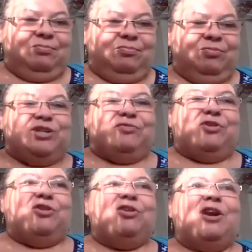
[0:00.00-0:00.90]
reach for
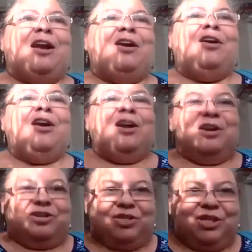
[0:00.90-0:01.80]
her hair,
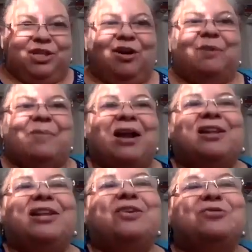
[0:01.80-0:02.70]
she
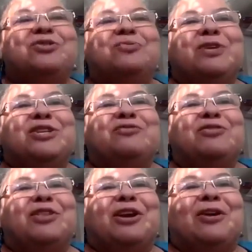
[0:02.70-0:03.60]
automatically goes to reach for
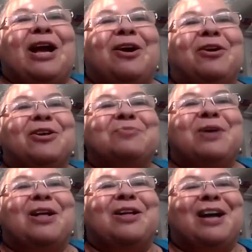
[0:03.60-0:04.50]
their hair as
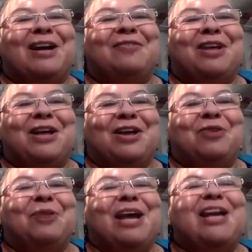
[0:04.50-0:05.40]
well, kind of
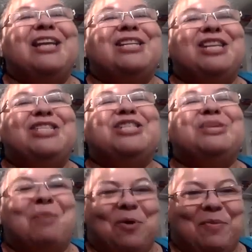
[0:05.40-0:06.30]
creating a
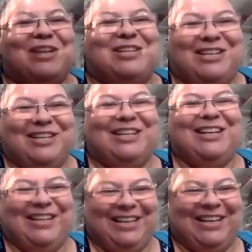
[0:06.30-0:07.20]
teaching moment
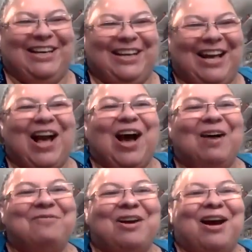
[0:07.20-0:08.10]

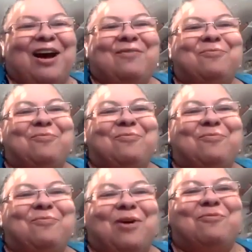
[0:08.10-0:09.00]
of, of
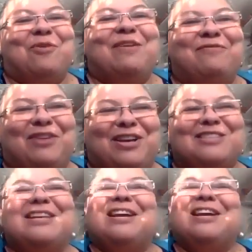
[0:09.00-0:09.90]
of what it
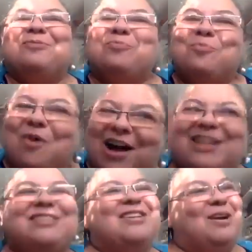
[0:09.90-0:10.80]
feels like and why
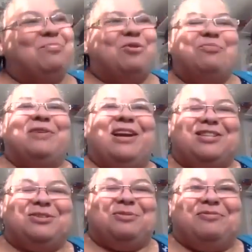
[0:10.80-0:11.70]
it's not appropriate
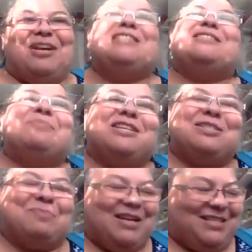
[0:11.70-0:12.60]
to invade somebody's
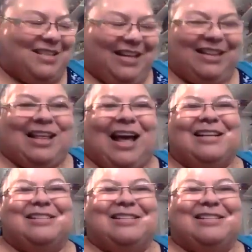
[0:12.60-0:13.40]
space like that.